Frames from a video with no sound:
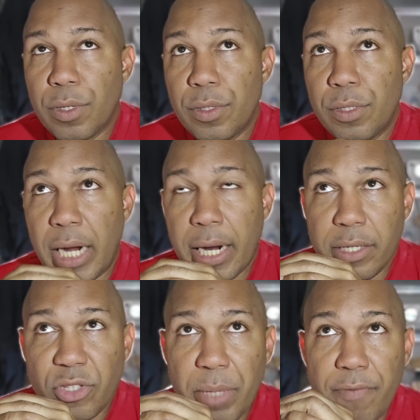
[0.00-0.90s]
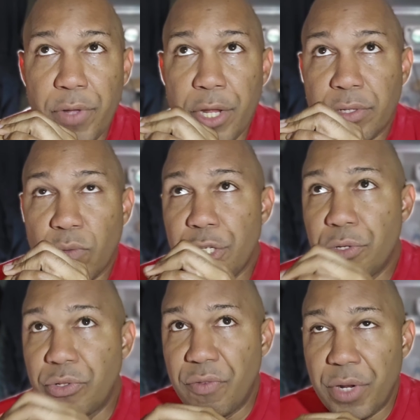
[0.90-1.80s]
you're not going to see many videos and when you
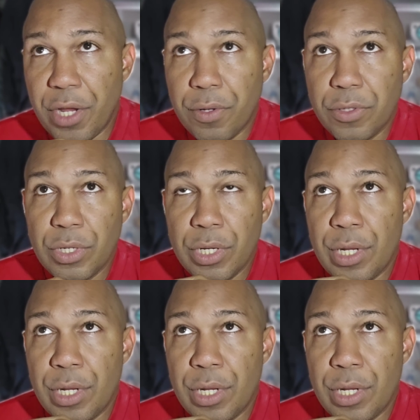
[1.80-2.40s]
do see videos,